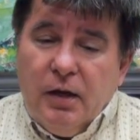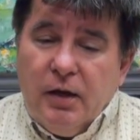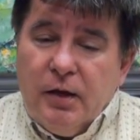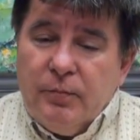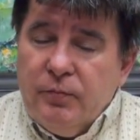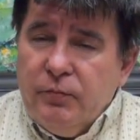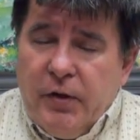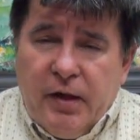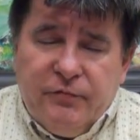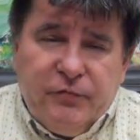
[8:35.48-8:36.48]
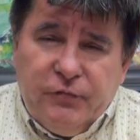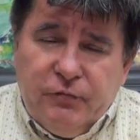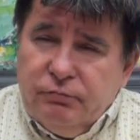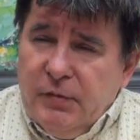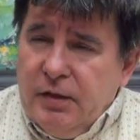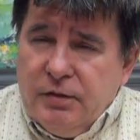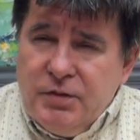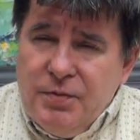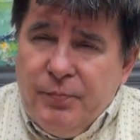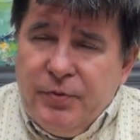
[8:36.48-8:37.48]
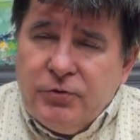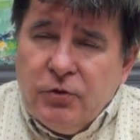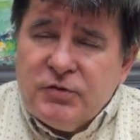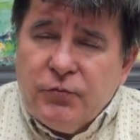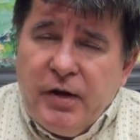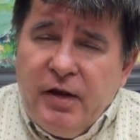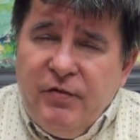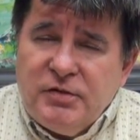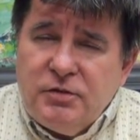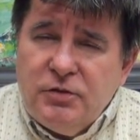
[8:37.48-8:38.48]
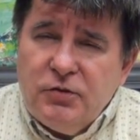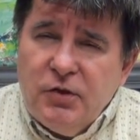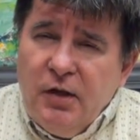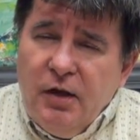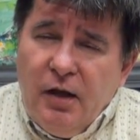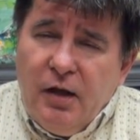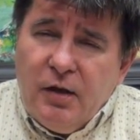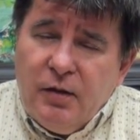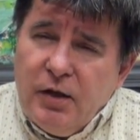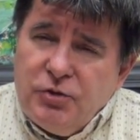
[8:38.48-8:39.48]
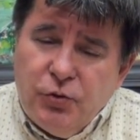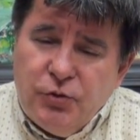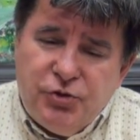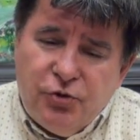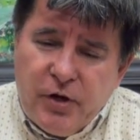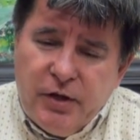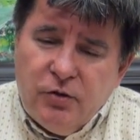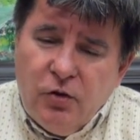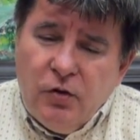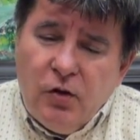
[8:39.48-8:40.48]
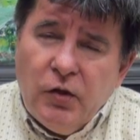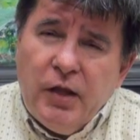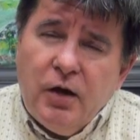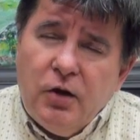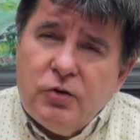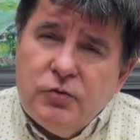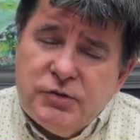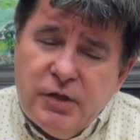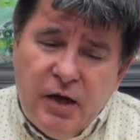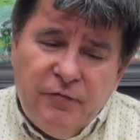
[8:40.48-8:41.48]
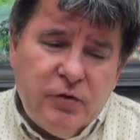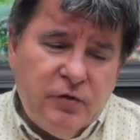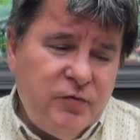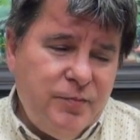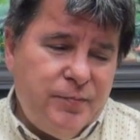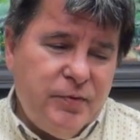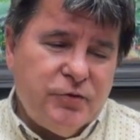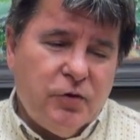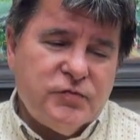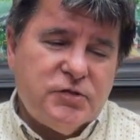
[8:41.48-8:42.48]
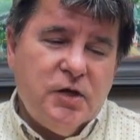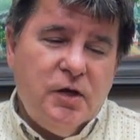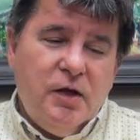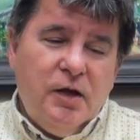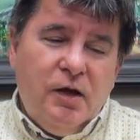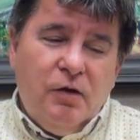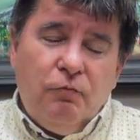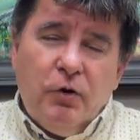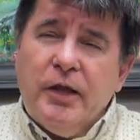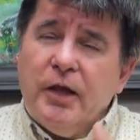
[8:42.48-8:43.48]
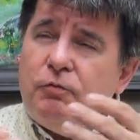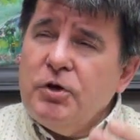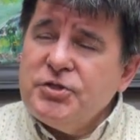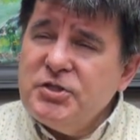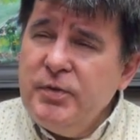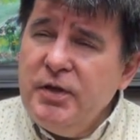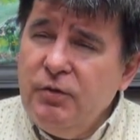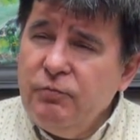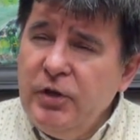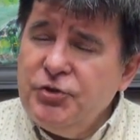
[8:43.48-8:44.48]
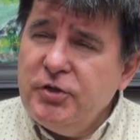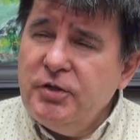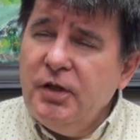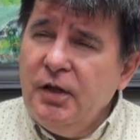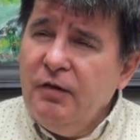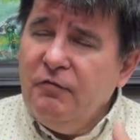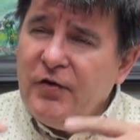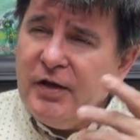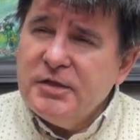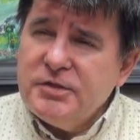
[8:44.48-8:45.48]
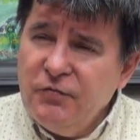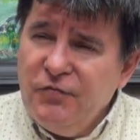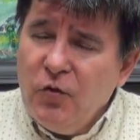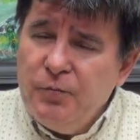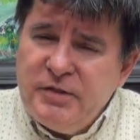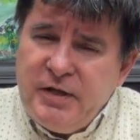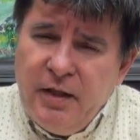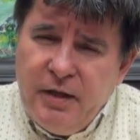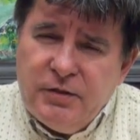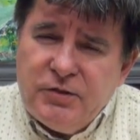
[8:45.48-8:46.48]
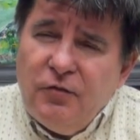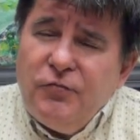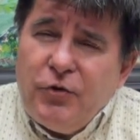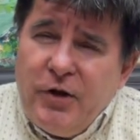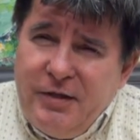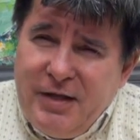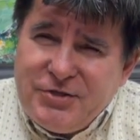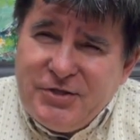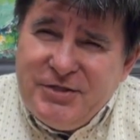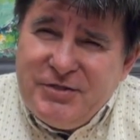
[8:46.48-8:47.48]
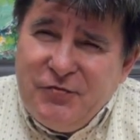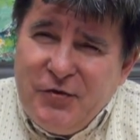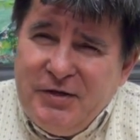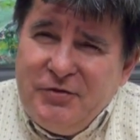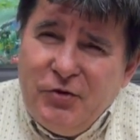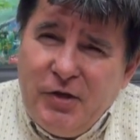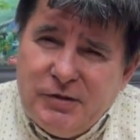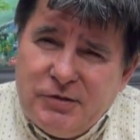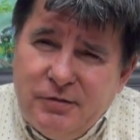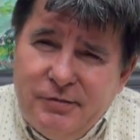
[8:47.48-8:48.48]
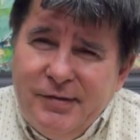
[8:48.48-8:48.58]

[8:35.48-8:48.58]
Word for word: Um, we have in Dnipropetrovsk, where I visited, uh, a Jewish Ukrainian oligarch who's the governor of Dnipropetrovsk, running a Russian speaking region, financing four battalions of Ukrainian nationalists to fight in Donetsk.